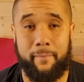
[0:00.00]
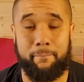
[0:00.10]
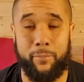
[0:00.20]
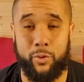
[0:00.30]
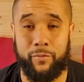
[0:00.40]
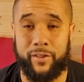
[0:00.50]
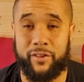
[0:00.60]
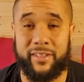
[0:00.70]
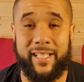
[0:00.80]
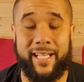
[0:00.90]
moving,
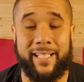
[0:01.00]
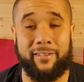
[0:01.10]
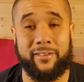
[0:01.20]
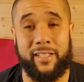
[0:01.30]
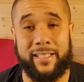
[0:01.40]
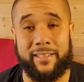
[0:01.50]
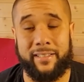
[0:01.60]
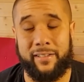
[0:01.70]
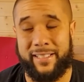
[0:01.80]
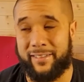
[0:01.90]
just getting outside
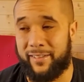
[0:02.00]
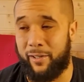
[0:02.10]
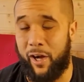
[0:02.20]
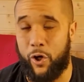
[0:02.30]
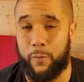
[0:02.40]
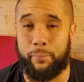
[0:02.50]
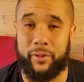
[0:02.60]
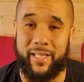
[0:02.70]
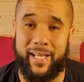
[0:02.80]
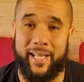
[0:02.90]
into the
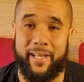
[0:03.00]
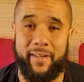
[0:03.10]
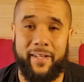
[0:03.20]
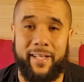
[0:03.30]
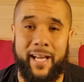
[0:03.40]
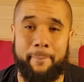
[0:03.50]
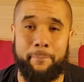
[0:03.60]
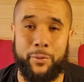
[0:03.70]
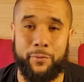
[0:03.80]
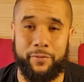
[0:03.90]
open air and
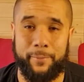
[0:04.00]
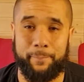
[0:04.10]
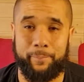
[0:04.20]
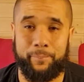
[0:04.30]
moving.